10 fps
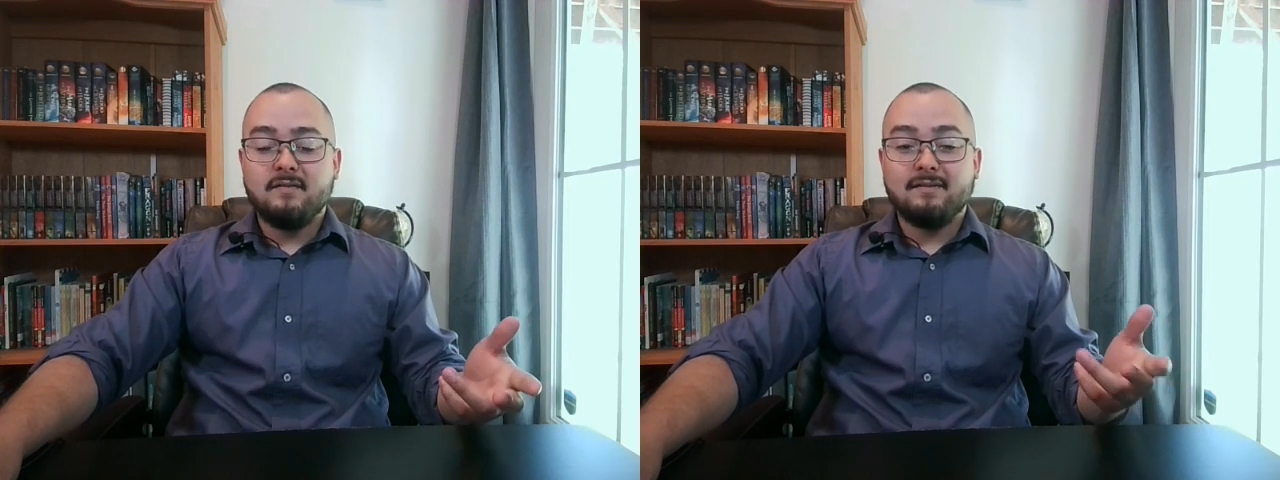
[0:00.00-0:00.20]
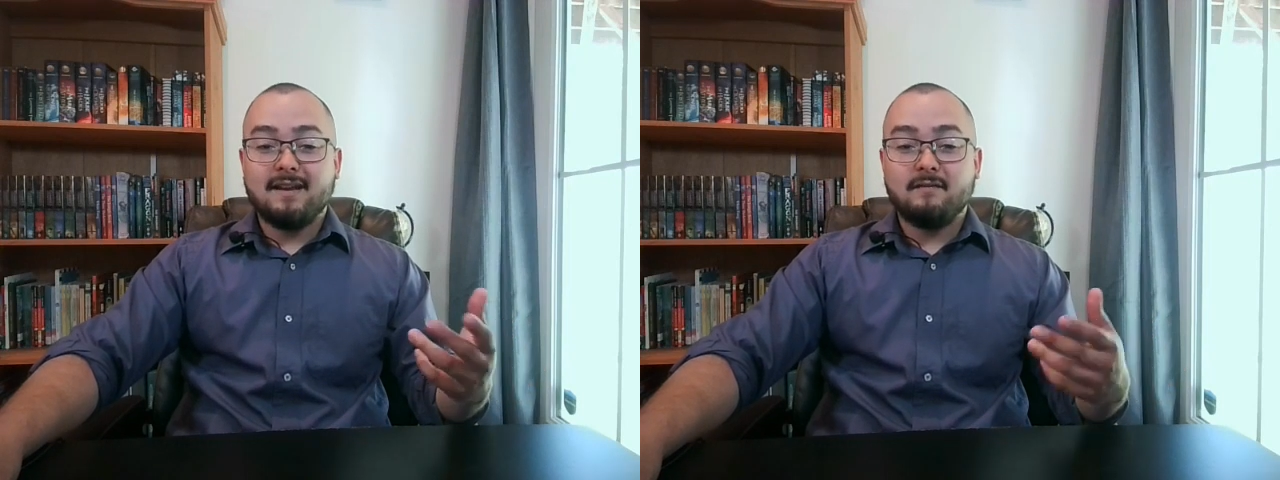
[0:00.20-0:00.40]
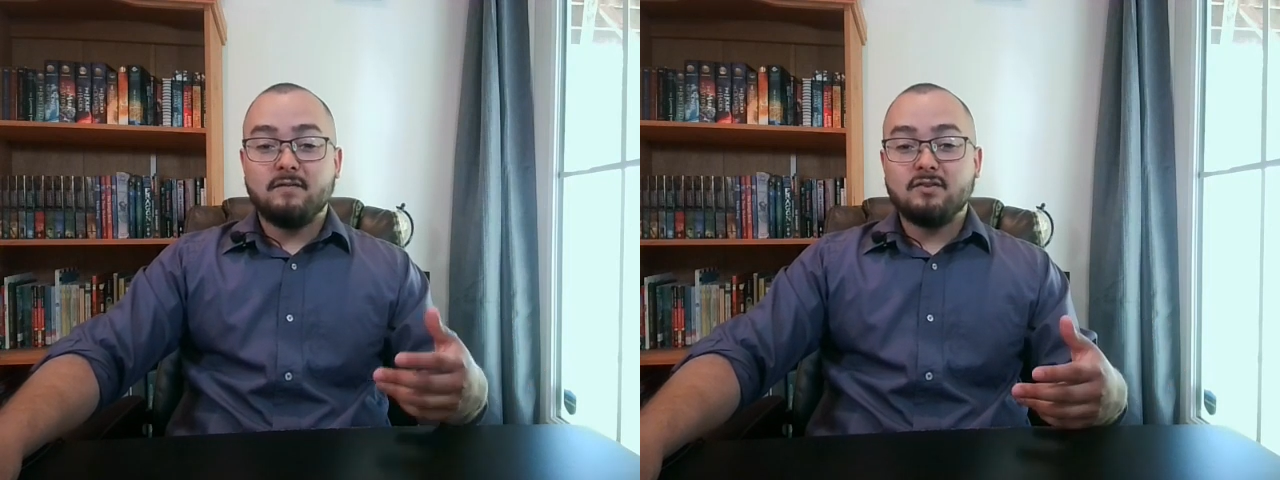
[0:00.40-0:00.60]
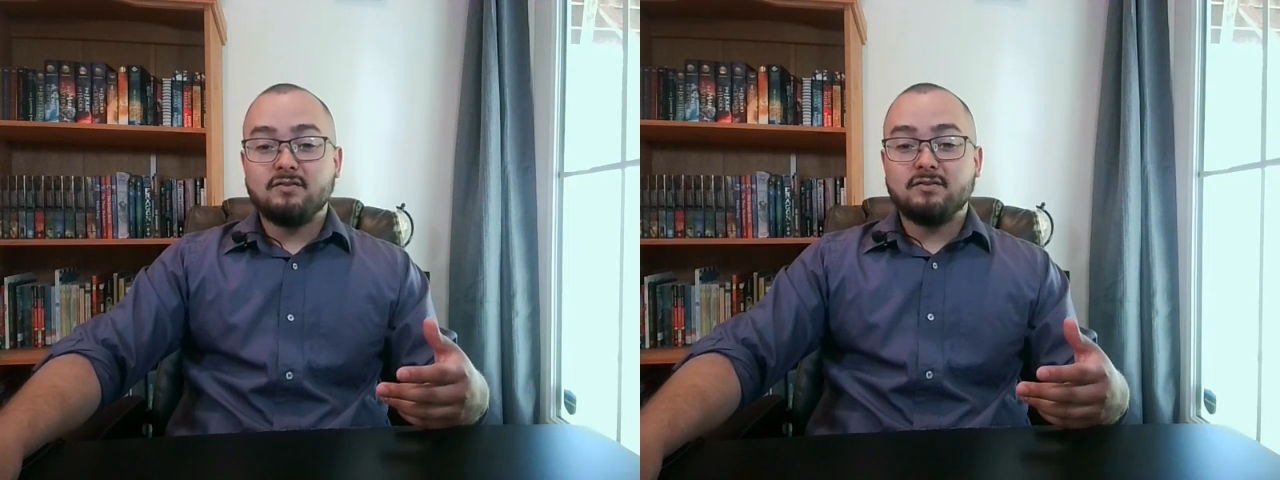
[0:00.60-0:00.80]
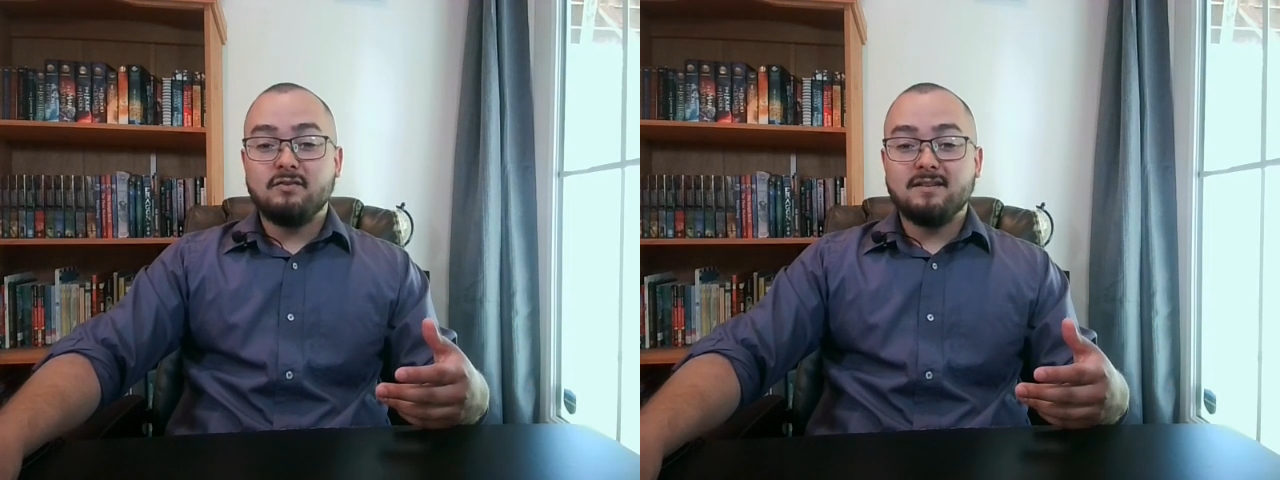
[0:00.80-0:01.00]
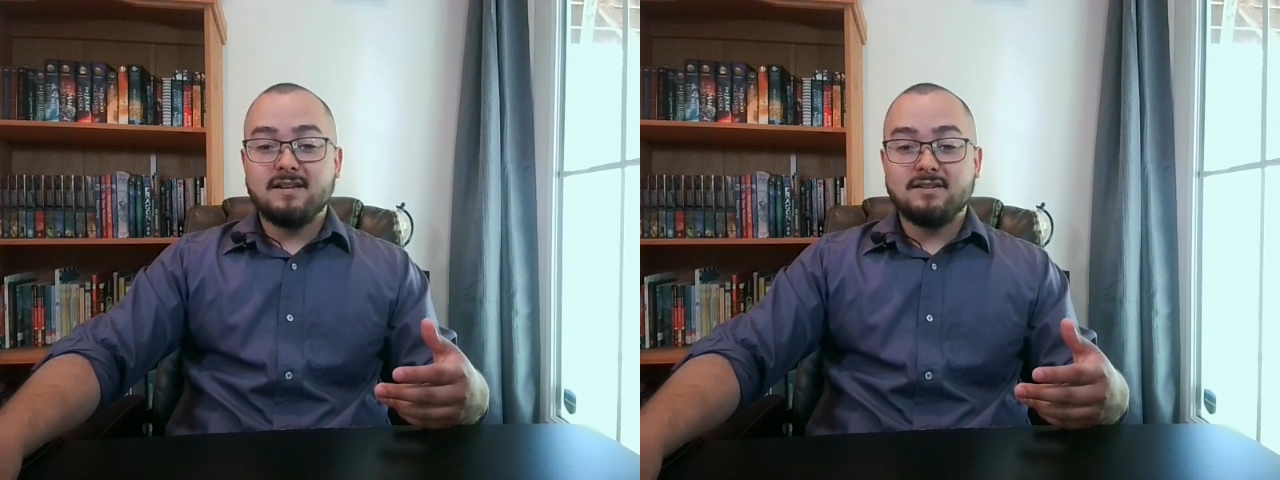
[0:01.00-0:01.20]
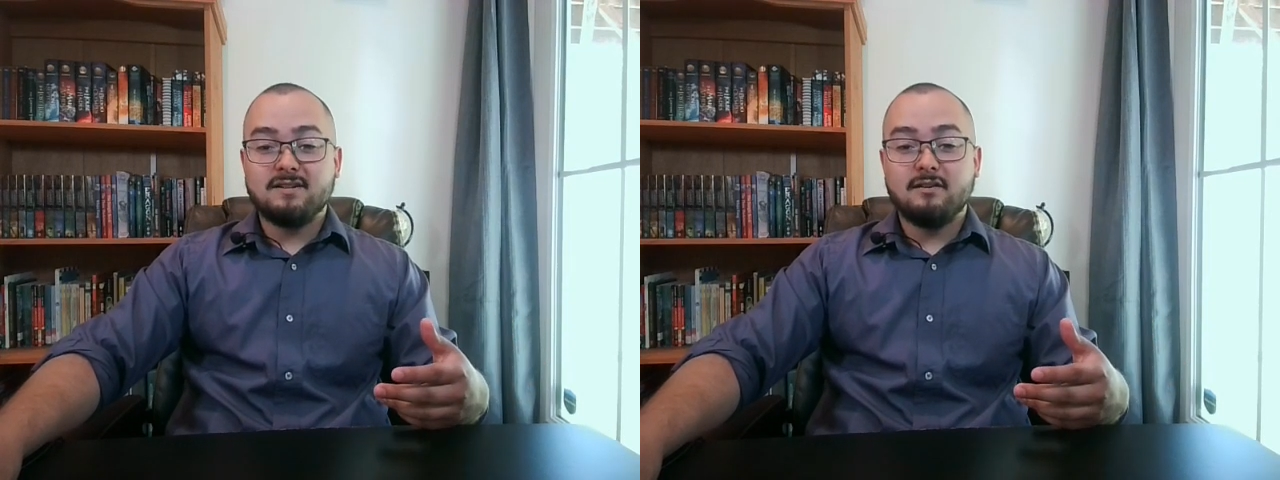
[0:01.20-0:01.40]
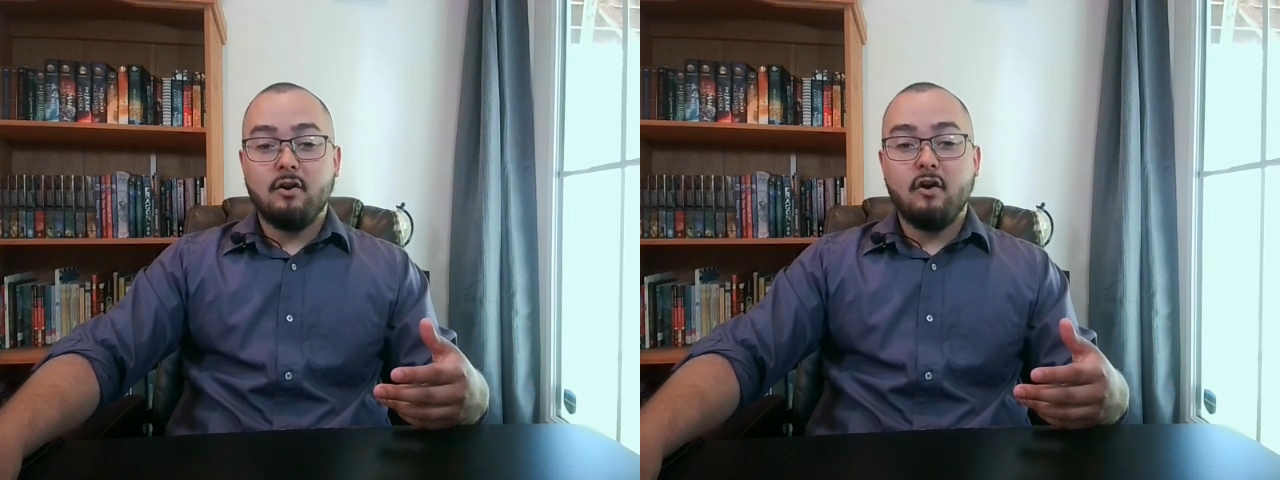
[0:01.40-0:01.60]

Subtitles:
you would like a virtual tutoring session to go